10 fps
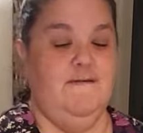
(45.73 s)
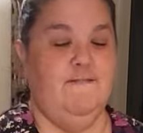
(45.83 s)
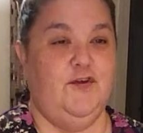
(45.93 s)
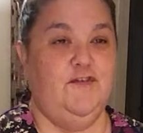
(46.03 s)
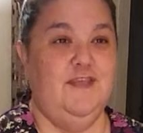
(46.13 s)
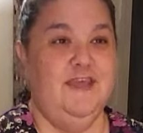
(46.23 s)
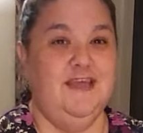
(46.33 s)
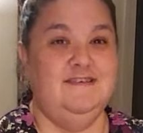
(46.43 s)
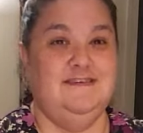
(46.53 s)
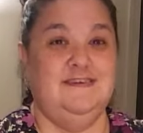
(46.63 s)
First thing
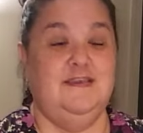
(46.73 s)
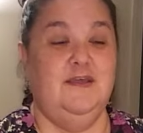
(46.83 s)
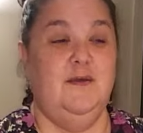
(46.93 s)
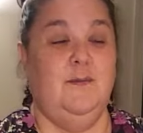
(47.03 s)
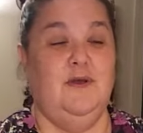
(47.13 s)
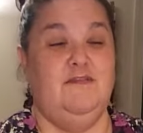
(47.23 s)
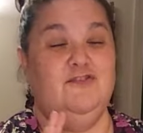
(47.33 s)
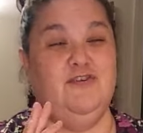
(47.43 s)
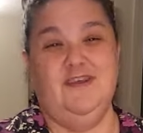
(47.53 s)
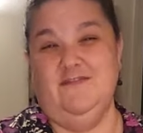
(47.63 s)
I did was
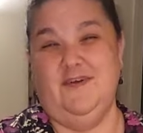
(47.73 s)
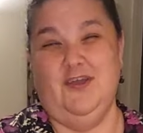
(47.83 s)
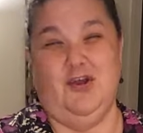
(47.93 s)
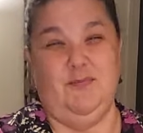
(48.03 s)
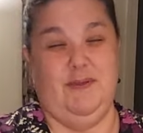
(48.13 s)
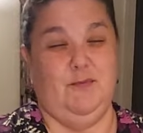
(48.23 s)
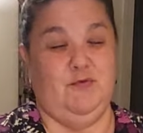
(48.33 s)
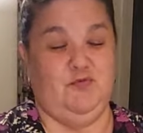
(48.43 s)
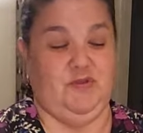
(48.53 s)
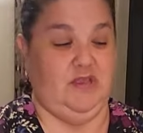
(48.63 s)
trying to find car paper
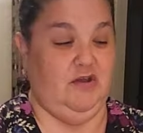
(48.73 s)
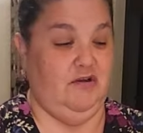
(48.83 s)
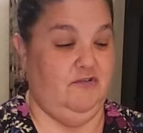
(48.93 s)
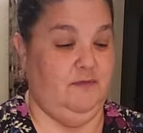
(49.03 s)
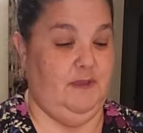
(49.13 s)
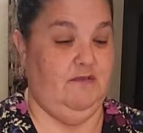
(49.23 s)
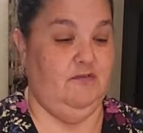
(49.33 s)
was really hard for me.